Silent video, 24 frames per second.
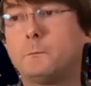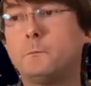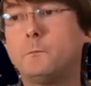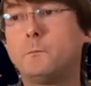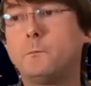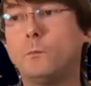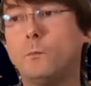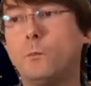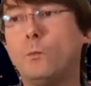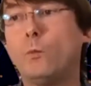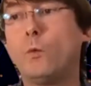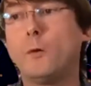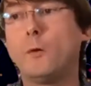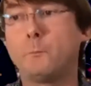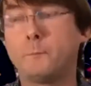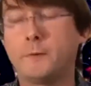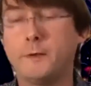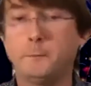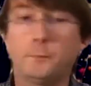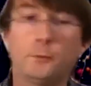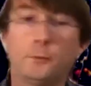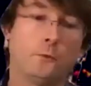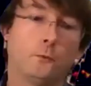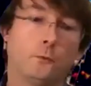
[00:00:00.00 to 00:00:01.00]
what
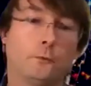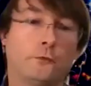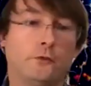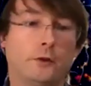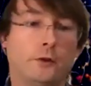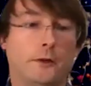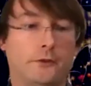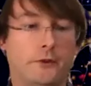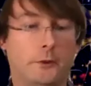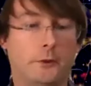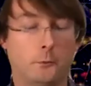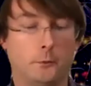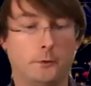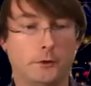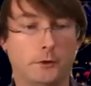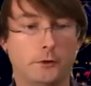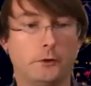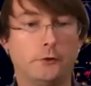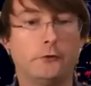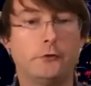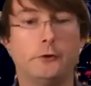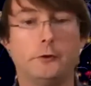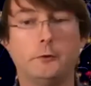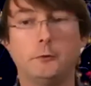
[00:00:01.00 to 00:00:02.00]
people said they were
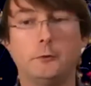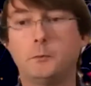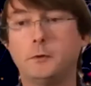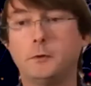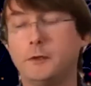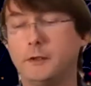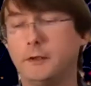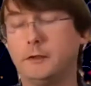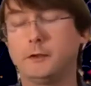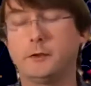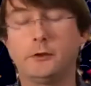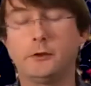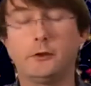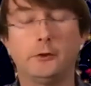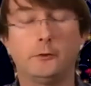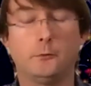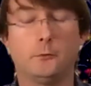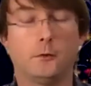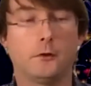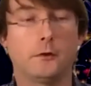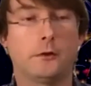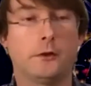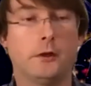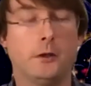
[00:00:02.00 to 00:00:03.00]
going to do in
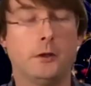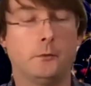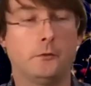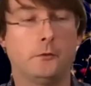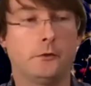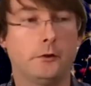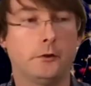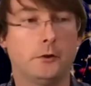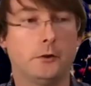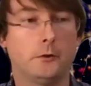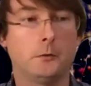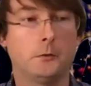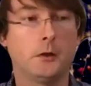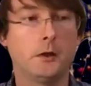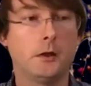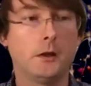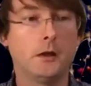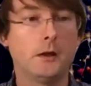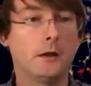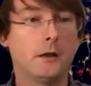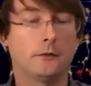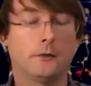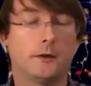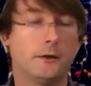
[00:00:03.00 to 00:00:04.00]
Q1, Q2,
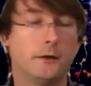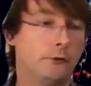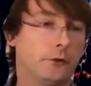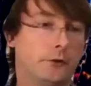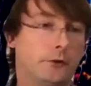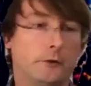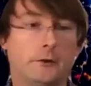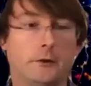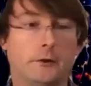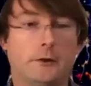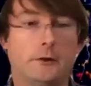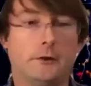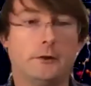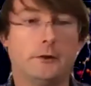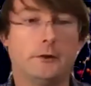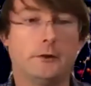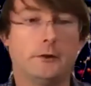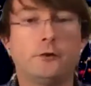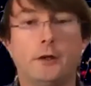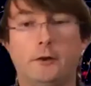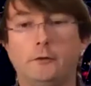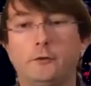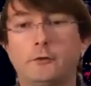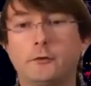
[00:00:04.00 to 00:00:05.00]
they suddenly
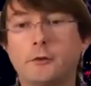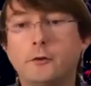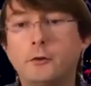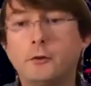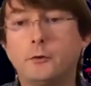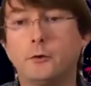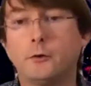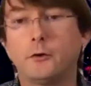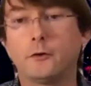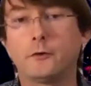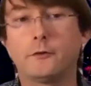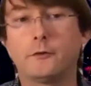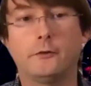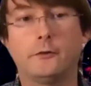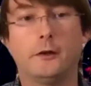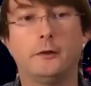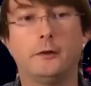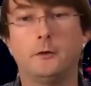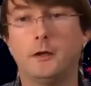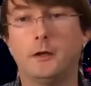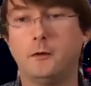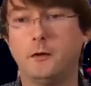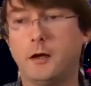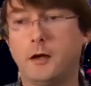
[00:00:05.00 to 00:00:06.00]
changed course,
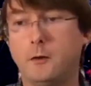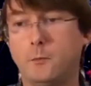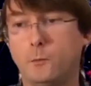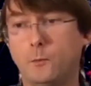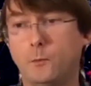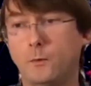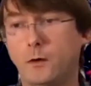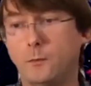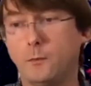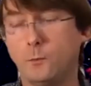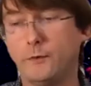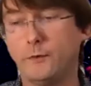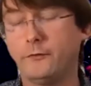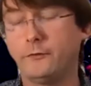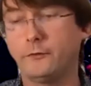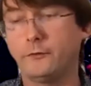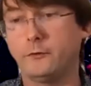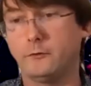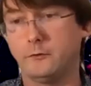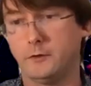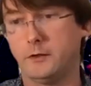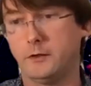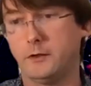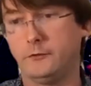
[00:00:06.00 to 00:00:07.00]
and we
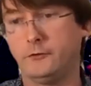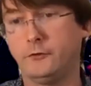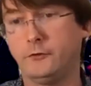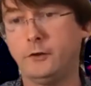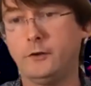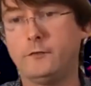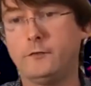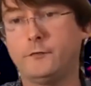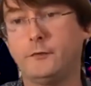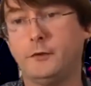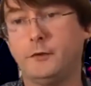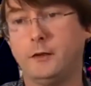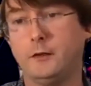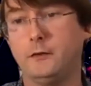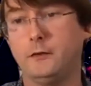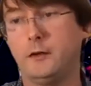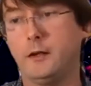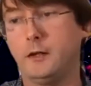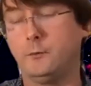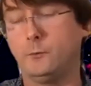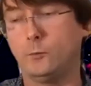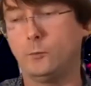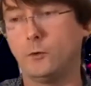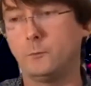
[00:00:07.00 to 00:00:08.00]
saw a shift
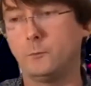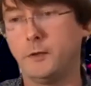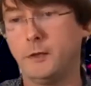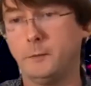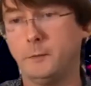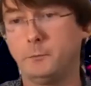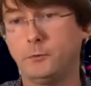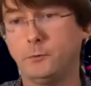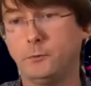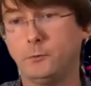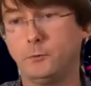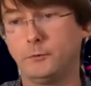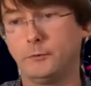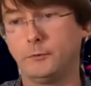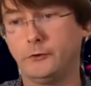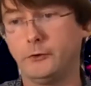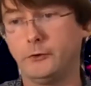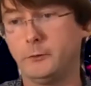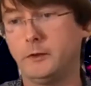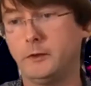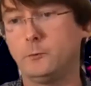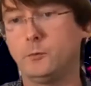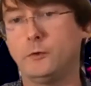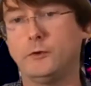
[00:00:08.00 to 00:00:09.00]
in what people were
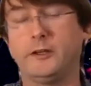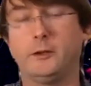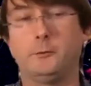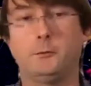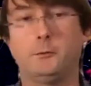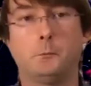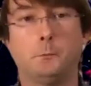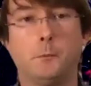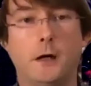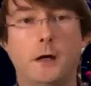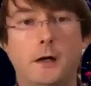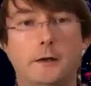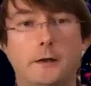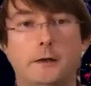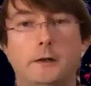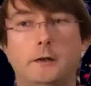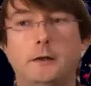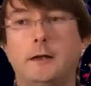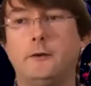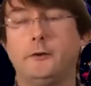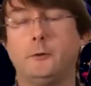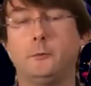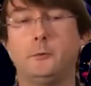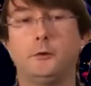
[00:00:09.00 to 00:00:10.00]
doing, what they were buying,
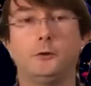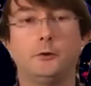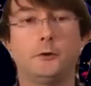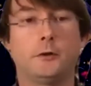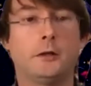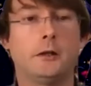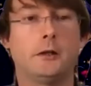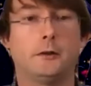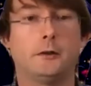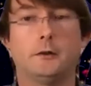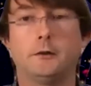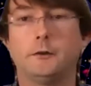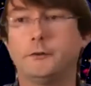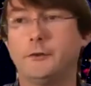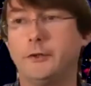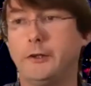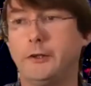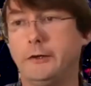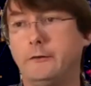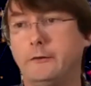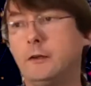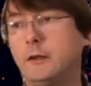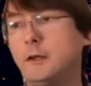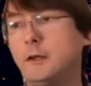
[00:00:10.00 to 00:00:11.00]
how they were looking at their